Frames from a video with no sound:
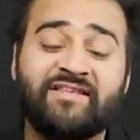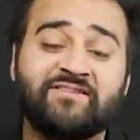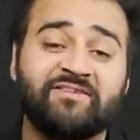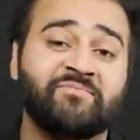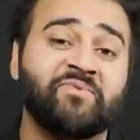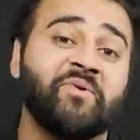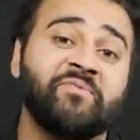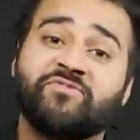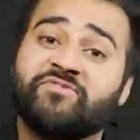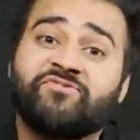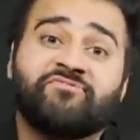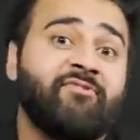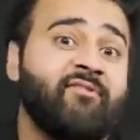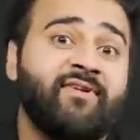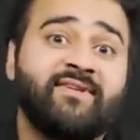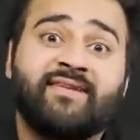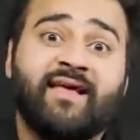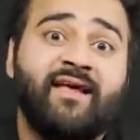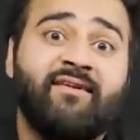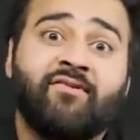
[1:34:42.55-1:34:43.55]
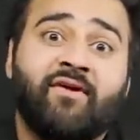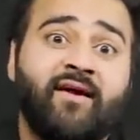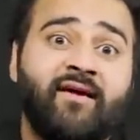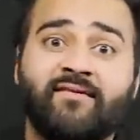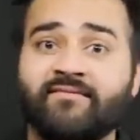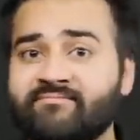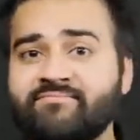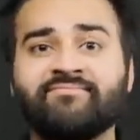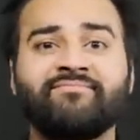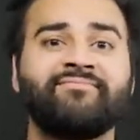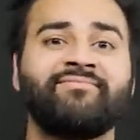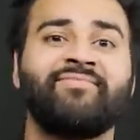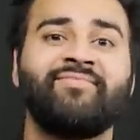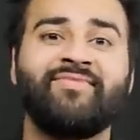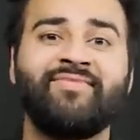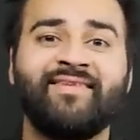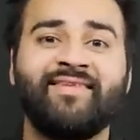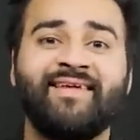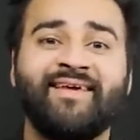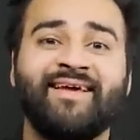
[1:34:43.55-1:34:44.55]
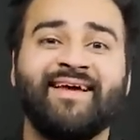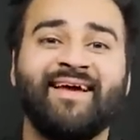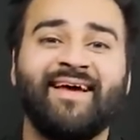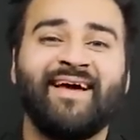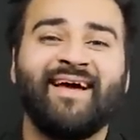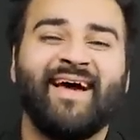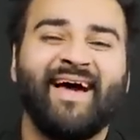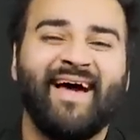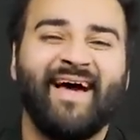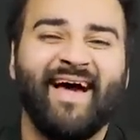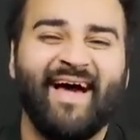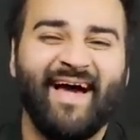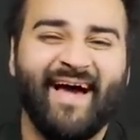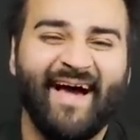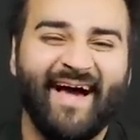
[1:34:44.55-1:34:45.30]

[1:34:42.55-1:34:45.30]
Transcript: Sometimes you just roll a ten, right? Sometimes.